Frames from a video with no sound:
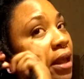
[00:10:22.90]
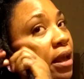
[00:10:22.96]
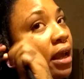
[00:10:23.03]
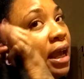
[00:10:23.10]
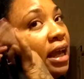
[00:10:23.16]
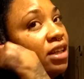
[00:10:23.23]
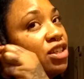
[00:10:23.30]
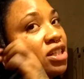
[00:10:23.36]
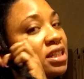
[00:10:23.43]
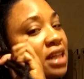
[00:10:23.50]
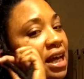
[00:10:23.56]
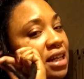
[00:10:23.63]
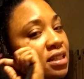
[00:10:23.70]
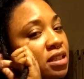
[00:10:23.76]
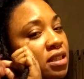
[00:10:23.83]
And just
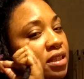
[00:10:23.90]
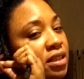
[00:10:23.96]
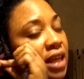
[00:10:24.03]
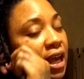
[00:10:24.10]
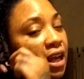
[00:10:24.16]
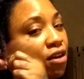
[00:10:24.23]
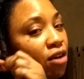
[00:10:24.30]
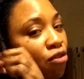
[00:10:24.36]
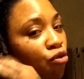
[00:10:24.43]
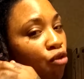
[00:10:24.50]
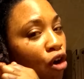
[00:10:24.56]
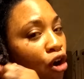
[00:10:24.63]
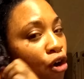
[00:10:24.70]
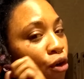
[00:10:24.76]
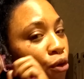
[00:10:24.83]
as they
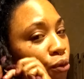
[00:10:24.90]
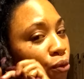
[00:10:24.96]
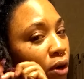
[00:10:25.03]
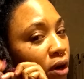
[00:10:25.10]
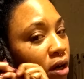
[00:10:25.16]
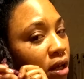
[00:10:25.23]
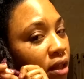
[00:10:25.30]
grow,